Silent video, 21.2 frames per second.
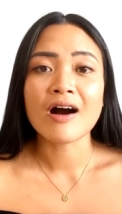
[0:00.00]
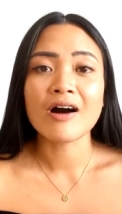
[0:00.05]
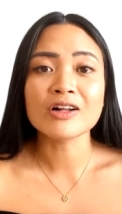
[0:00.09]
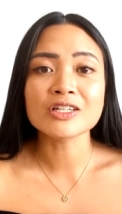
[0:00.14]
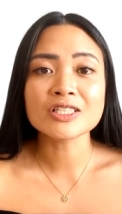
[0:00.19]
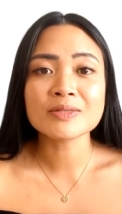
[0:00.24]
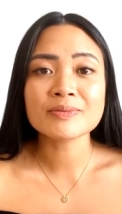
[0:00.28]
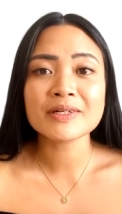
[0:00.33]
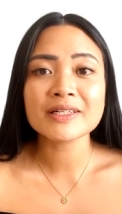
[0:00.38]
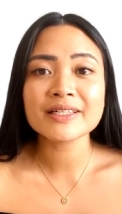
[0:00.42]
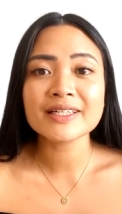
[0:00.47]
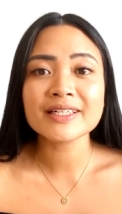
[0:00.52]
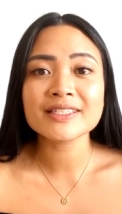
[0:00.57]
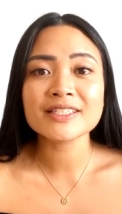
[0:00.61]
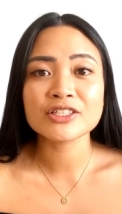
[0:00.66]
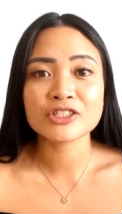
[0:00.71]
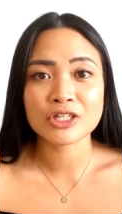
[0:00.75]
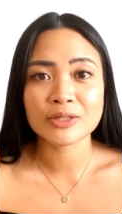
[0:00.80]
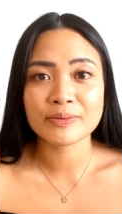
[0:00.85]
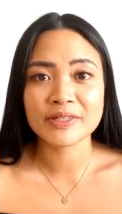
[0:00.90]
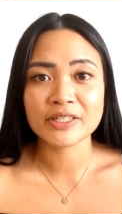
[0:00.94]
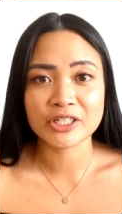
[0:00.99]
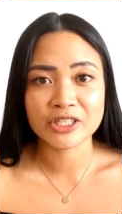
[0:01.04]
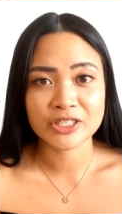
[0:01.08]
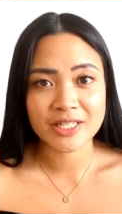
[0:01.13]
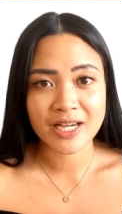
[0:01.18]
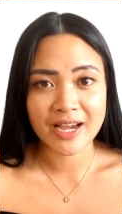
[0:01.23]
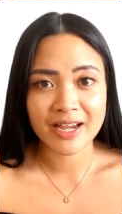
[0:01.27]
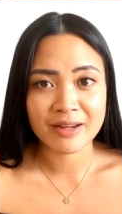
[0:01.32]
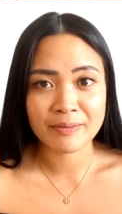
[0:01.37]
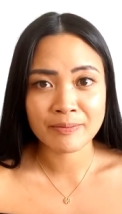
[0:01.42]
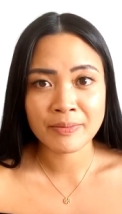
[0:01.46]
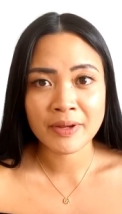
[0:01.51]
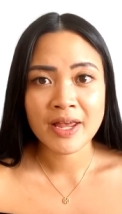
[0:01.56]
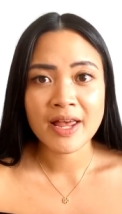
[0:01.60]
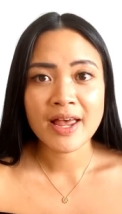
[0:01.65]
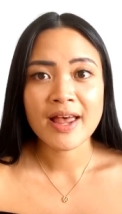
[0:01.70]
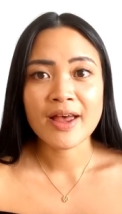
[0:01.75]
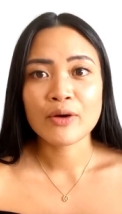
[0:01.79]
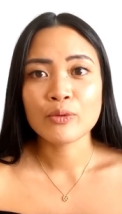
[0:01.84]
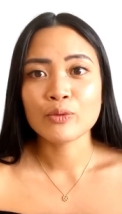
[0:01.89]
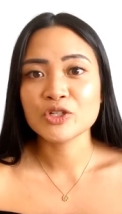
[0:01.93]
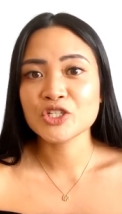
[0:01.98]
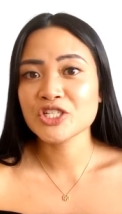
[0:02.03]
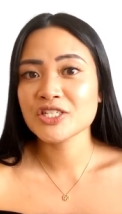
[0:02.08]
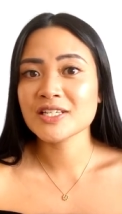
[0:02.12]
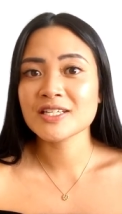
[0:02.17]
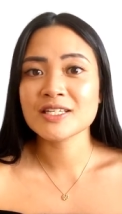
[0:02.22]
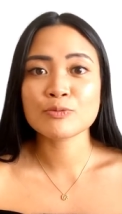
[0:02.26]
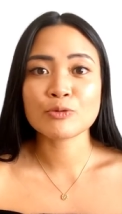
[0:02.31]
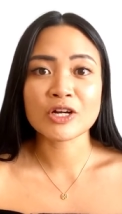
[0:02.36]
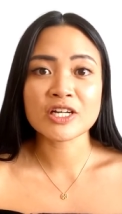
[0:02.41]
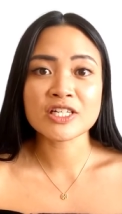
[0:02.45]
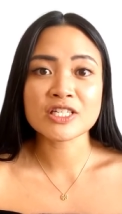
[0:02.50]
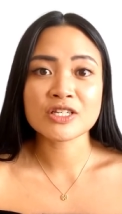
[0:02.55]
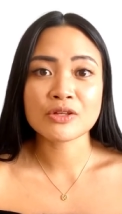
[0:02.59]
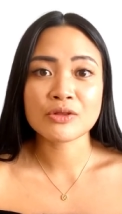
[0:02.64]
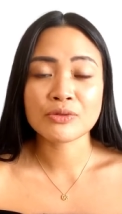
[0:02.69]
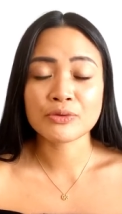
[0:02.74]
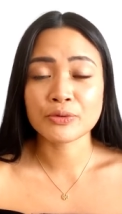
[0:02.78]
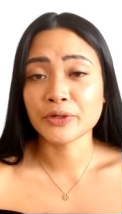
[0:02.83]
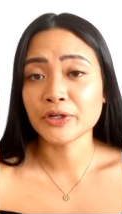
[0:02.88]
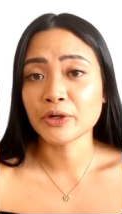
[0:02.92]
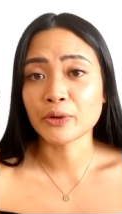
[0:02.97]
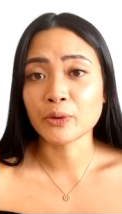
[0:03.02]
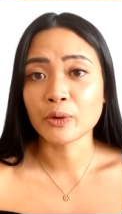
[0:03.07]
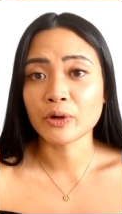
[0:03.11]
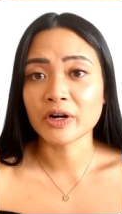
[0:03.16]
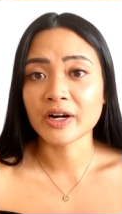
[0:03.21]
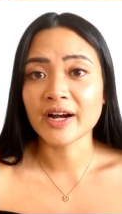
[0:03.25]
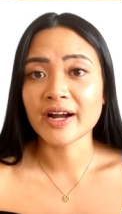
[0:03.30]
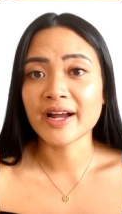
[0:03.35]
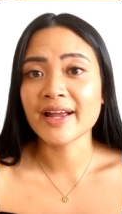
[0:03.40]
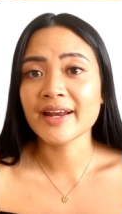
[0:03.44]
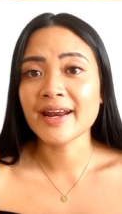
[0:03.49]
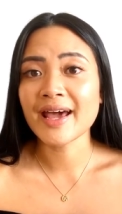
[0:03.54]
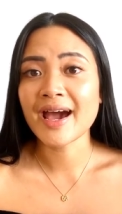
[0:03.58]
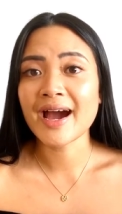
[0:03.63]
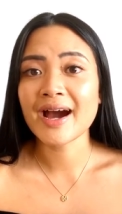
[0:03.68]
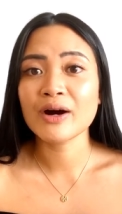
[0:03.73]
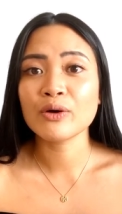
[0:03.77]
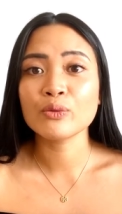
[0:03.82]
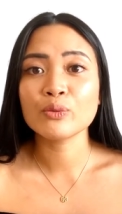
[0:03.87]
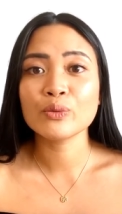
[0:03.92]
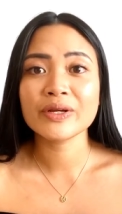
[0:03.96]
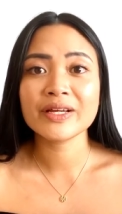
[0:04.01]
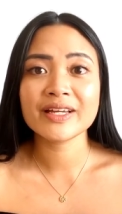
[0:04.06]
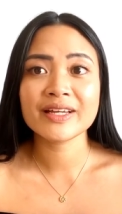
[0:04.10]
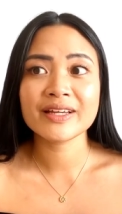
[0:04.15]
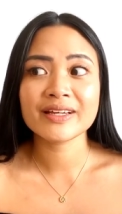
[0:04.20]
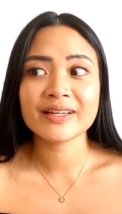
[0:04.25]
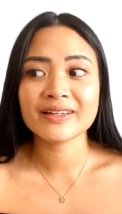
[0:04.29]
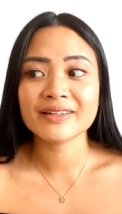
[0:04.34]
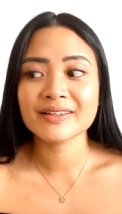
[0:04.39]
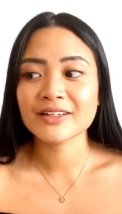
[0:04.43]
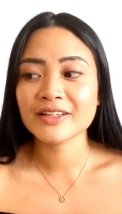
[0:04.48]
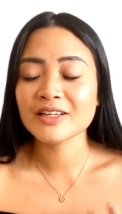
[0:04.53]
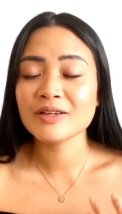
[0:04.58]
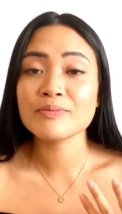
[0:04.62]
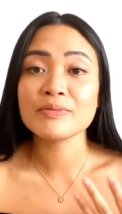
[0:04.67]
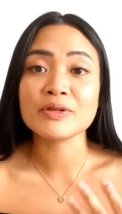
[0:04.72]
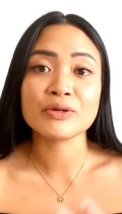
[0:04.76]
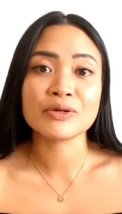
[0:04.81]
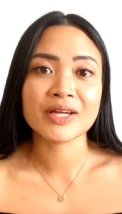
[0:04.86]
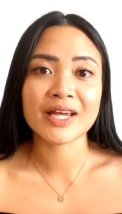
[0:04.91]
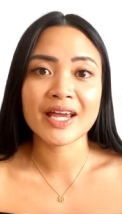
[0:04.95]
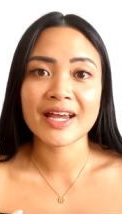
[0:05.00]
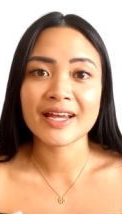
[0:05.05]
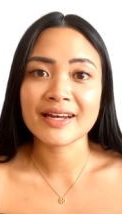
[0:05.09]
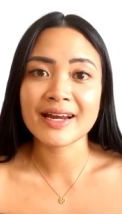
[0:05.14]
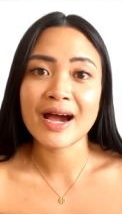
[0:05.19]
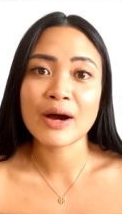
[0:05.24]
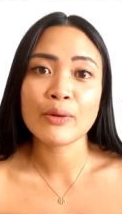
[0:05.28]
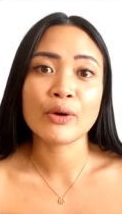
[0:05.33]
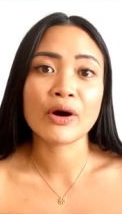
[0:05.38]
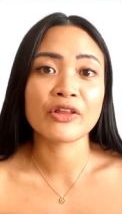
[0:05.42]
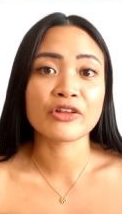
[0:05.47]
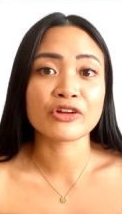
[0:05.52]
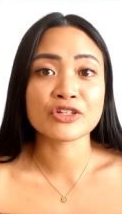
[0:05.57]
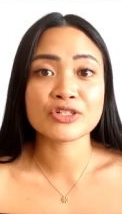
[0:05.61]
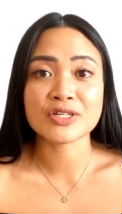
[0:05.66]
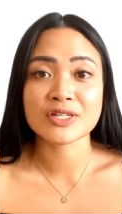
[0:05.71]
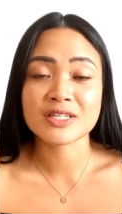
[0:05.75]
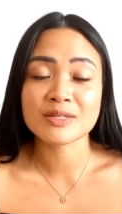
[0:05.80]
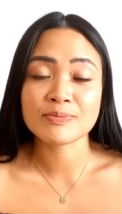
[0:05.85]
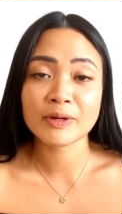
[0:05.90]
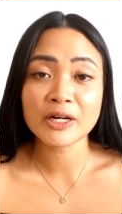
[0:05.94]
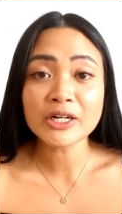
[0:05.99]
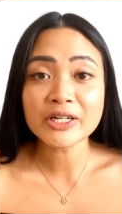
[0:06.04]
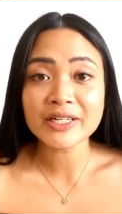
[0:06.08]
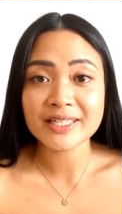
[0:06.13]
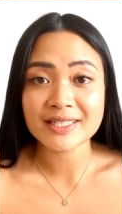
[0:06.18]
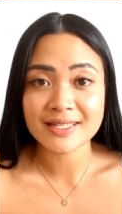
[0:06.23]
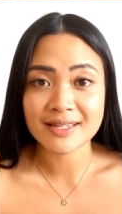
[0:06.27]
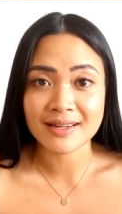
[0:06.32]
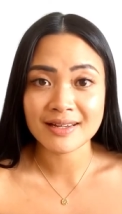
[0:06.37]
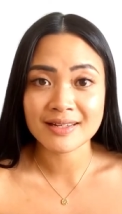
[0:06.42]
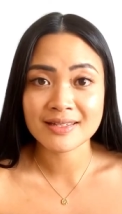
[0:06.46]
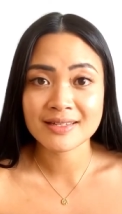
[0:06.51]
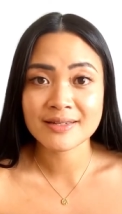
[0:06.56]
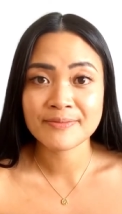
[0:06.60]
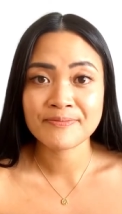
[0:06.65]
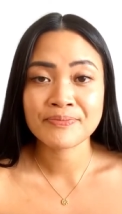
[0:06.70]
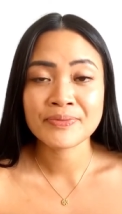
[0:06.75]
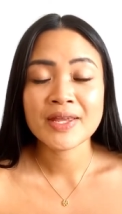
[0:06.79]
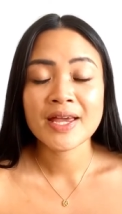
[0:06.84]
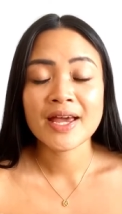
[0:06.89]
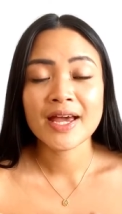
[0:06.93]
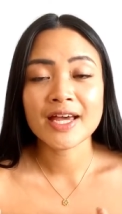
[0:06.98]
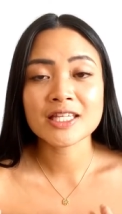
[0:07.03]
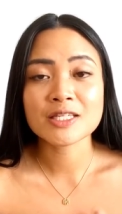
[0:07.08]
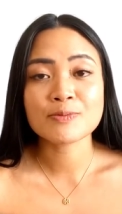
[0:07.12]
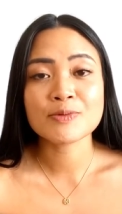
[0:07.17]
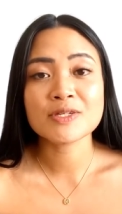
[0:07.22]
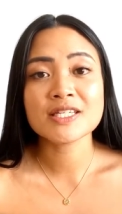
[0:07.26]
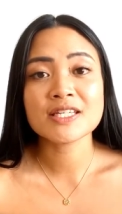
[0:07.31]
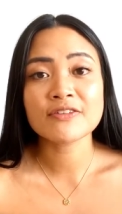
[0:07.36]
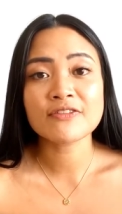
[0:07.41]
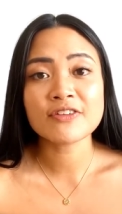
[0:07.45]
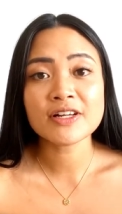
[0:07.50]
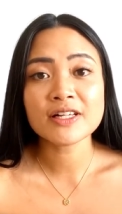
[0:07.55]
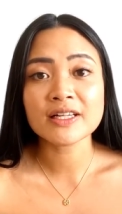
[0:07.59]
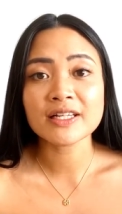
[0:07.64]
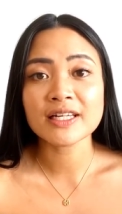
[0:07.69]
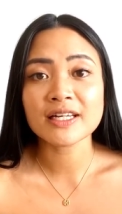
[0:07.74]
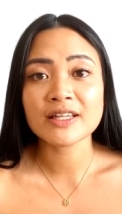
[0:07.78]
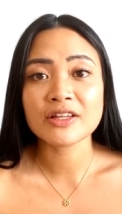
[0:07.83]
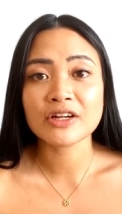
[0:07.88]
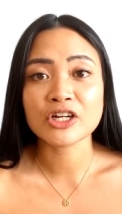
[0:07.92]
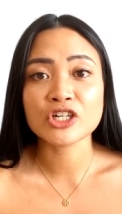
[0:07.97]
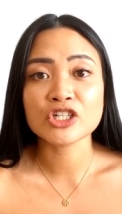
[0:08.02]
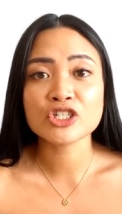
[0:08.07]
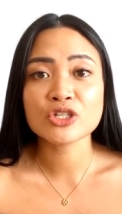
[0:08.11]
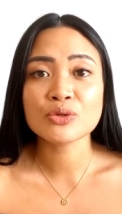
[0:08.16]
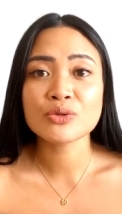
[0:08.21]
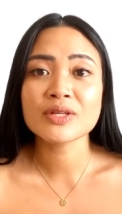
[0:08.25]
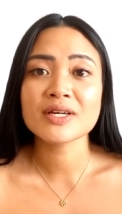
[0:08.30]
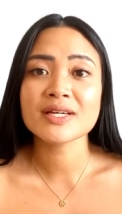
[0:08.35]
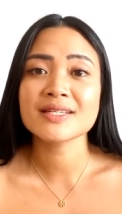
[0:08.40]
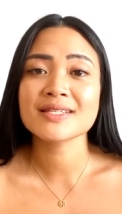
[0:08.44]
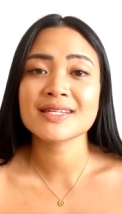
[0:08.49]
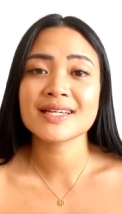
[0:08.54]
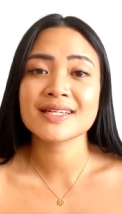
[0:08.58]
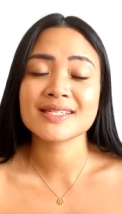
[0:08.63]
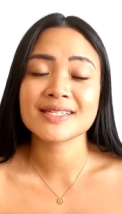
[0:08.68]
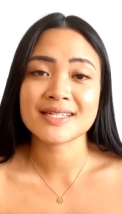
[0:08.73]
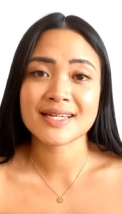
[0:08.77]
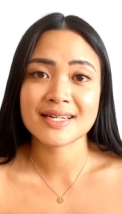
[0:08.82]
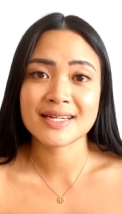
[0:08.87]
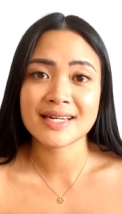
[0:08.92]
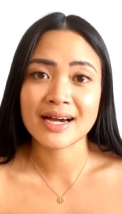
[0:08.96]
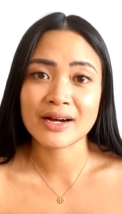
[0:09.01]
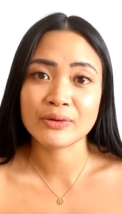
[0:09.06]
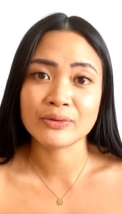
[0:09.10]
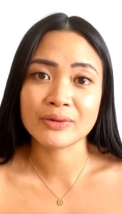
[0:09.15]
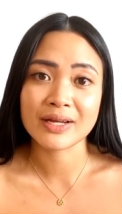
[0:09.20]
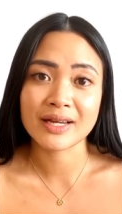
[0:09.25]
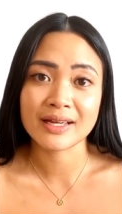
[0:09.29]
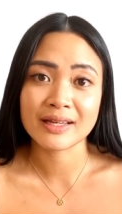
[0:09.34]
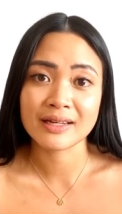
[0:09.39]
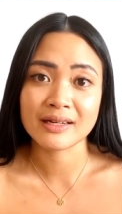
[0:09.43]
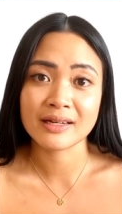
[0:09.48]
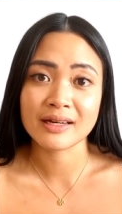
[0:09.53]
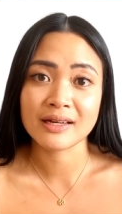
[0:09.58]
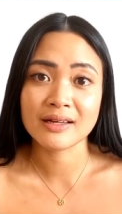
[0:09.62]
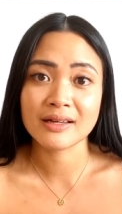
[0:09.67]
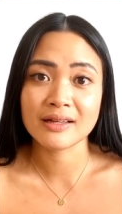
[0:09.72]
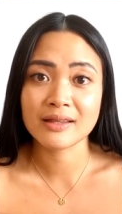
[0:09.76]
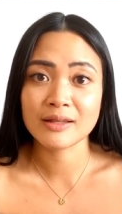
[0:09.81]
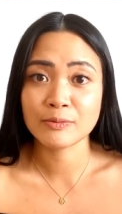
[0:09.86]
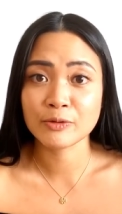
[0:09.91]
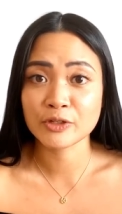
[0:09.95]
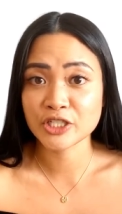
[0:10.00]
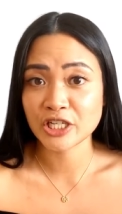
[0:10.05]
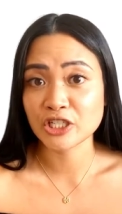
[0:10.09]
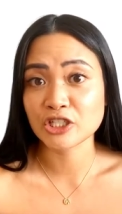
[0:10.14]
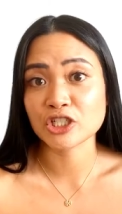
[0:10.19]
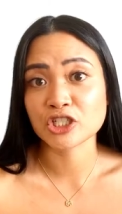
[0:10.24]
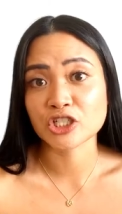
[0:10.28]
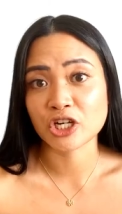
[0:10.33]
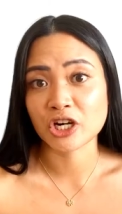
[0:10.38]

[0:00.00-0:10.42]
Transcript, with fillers: ultimately determine your type, which is expressed through your aura and how we communicate and how others experience us. And specifically, there are two things that stand out in the projector